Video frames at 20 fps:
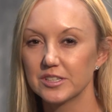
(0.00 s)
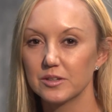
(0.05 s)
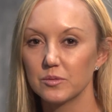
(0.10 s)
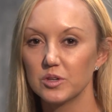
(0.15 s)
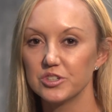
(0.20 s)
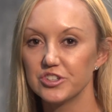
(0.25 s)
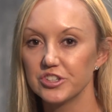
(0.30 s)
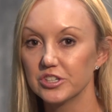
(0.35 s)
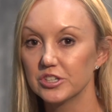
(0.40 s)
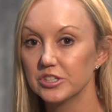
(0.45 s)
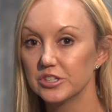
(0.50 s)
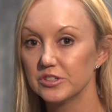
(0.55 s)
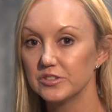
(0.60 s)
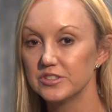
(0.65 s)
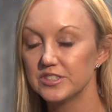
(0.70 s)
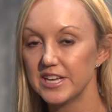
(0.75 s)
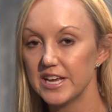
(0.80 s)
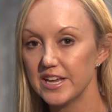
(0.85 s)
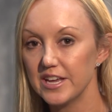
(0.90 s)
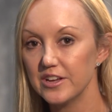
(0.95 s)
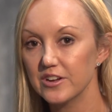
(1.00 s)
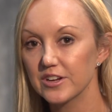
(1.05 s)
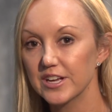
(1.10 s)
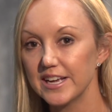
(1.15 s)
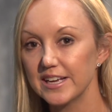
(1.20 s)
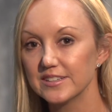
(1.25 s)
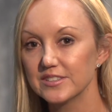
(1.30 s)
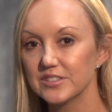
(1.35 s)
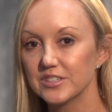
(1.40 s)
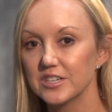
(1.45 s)
which includes taking your
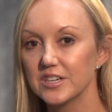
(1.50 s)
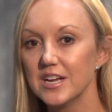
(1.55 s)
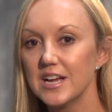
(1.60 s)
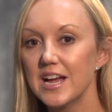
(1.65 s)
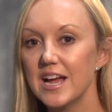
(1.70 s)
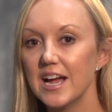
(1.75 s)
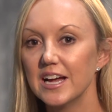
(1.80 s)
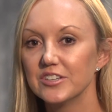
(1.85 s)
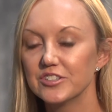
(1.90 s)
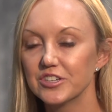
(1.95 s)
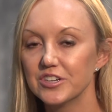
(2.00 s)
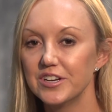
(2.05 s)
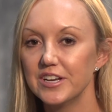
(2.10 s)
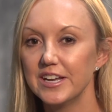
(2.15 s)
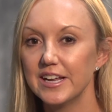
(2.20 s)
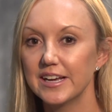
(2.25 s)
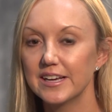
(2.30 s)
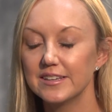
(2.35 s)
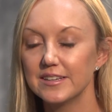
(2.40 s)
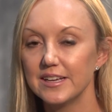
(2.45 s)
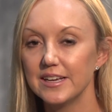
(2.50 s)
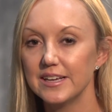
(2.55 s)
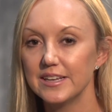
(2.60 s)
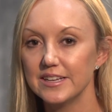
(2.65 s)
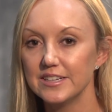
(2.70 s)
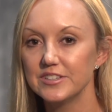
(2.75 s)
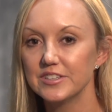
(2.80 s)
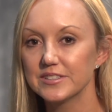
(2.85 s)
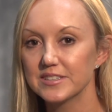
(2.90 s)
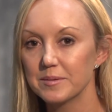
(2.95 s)
cancer and turning it
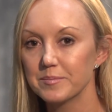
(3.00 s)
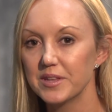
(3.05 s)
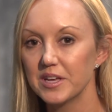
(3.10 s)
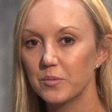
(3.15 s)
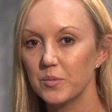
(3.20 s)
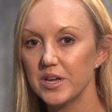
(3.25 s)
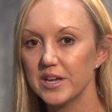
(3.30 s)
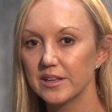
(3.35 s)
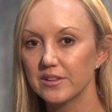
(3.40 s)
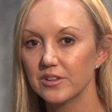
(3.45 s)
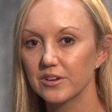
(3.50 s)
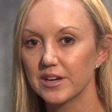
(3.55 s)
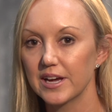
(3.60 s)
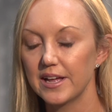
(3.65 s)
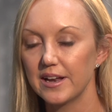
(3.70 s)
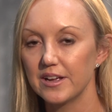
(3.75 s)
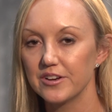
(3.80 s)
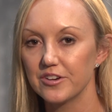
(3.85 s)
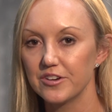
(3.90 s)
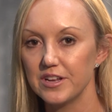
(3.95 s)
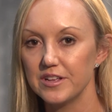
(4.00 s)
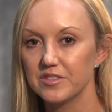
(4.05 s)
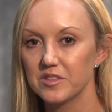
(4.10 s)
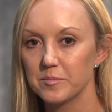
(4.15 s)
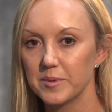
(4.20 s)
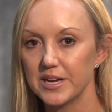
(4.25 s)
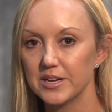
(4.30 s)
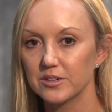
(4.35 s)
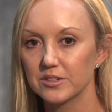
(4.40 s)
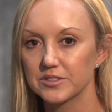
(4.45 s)
into something we can look at underneath the
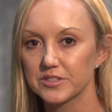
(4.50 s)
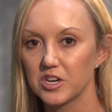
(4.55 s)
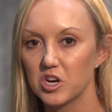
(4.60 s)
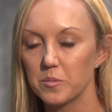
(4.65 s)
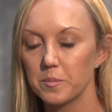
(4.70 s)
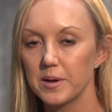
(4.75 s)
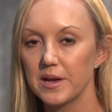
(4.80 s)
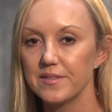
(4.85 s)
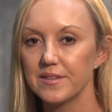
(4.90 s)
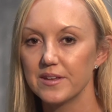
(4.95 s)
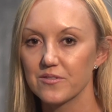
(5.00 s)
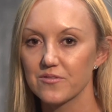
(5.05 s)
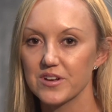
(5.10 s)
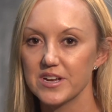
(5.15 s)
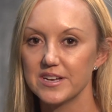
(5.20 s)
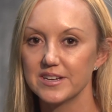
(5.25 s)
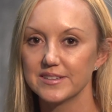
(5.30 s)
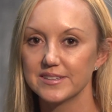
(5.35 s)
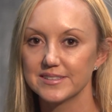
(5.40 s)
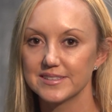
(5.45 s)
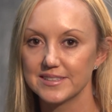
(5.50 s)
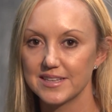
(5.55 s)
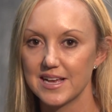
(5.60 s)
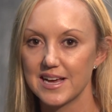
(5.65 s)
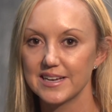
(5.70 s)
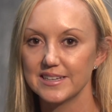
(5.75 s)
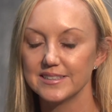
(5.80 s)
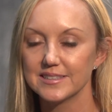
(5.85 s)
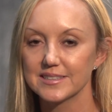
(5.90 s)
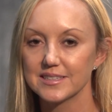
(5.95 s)
microscope and then reading the
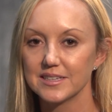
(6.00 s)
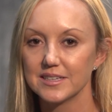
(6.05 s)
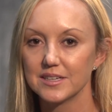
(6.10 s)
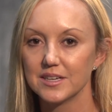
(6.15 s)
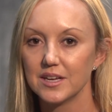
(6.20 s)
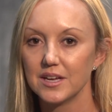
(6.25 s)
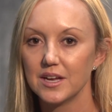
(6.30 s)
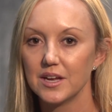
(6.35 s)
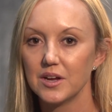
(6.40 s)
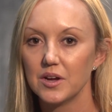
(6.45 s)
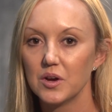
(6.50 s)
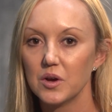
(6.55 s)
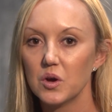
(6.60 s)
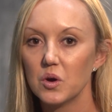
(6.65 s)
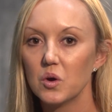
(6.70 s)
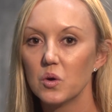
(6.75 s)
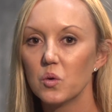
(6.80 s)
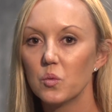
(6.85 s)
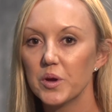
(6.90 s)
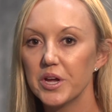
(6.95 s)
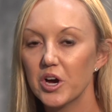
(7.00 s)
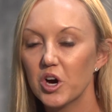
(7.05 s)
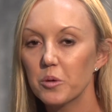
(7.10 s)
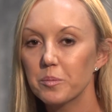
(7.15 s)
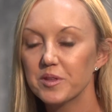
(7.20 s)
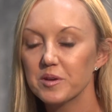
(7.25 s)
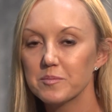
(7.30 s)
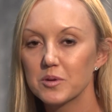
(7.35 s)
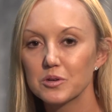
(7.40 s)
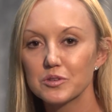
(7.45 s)
slides. We hope
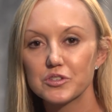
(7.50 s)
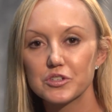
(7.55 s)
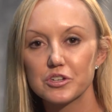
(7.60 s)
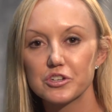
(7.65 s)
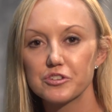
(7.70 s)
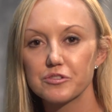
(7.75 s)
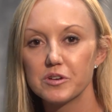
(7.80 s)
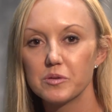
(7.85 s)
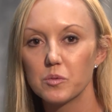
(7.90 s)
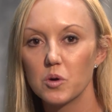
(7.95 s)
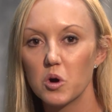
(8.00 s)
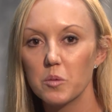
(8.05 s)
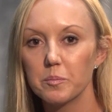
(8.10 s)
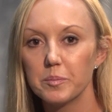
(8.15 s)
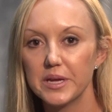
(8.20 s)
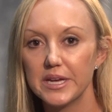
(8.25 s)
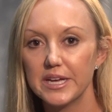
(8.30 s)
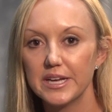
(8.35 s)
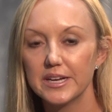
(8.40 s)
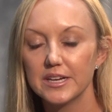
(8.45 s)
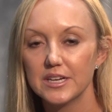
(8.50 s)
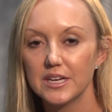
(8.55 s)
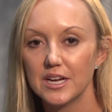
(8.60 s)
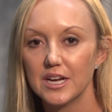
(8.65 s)
that Mohs surgery won't be